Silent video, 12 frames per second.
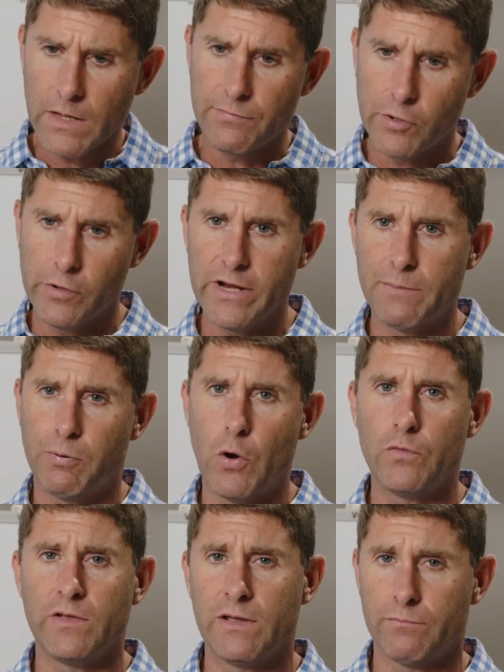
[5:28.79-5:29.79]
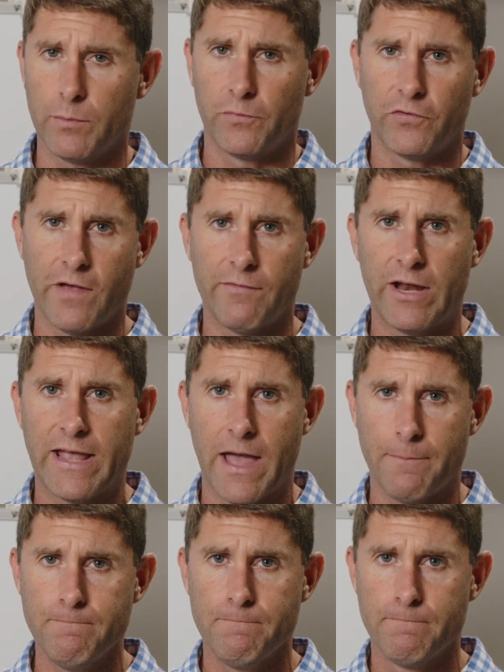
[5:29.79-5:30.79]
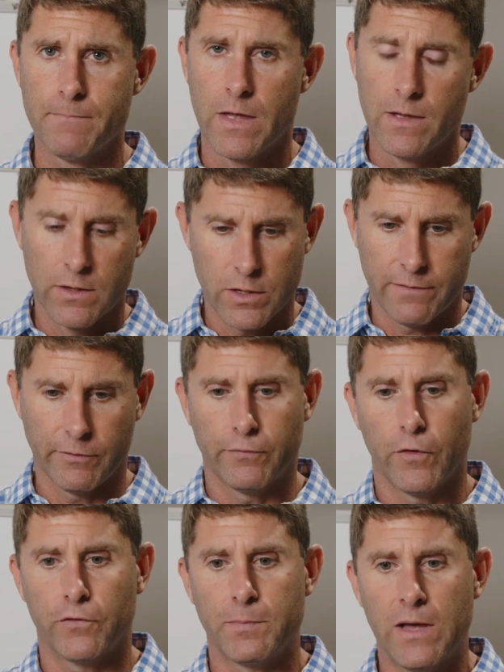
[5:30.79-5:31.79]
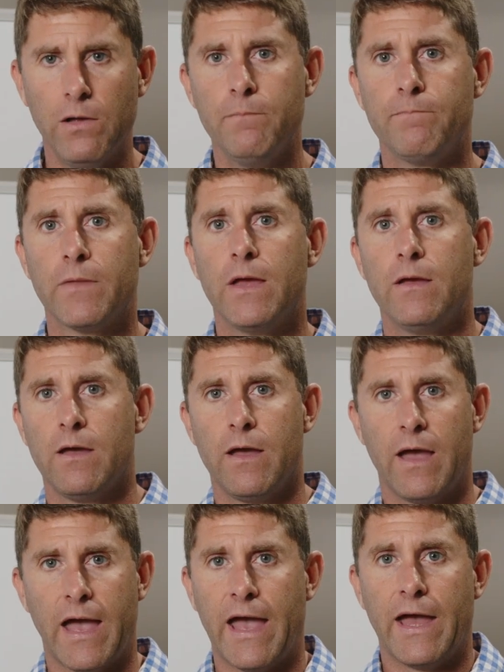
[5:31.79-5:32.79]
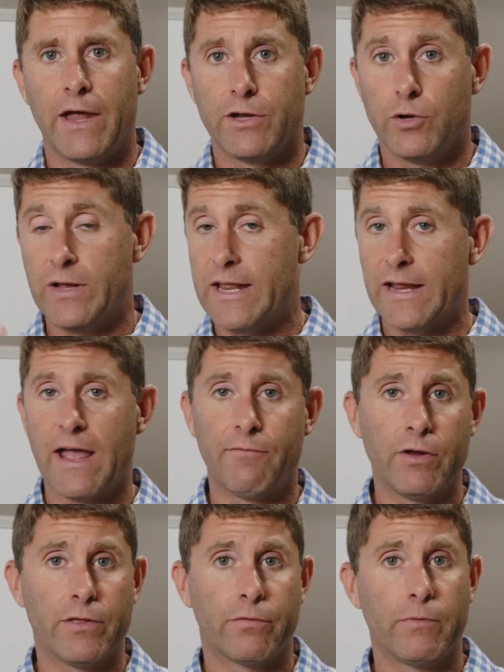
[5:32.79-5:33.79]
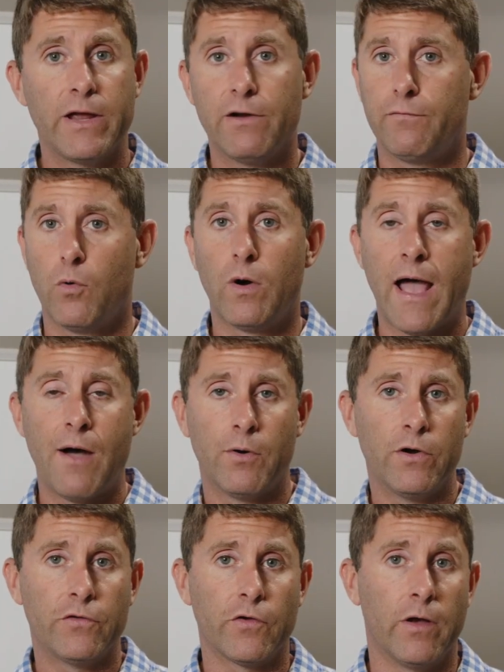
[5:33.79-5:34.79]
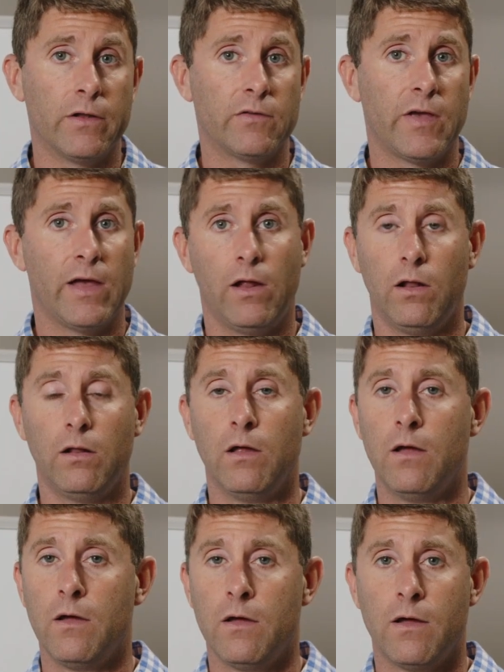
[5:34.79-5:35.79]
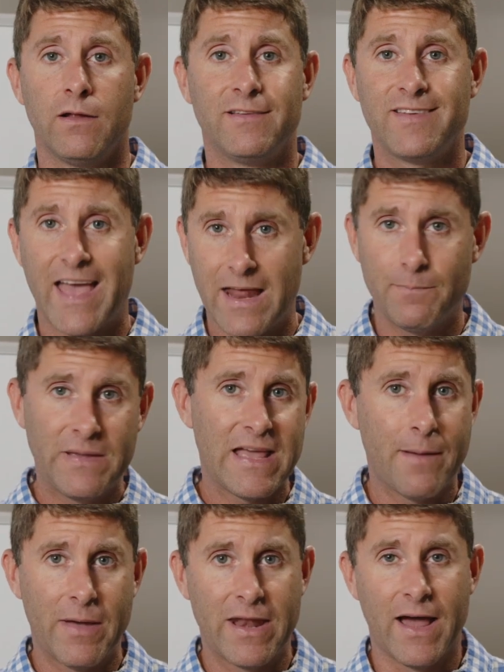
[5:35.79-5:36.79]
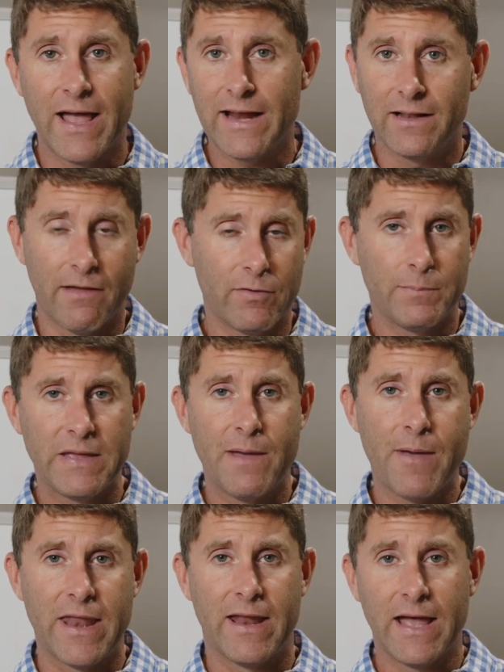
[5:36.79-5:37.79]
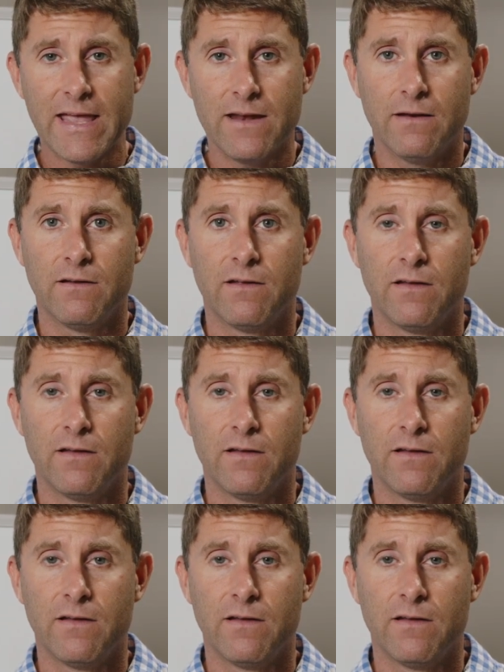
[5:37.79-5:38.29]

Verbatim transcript: if you're eating protein from seven a m, you have your first meal, and you're eating every three to four hours until ten p m at night, eleven p m at night,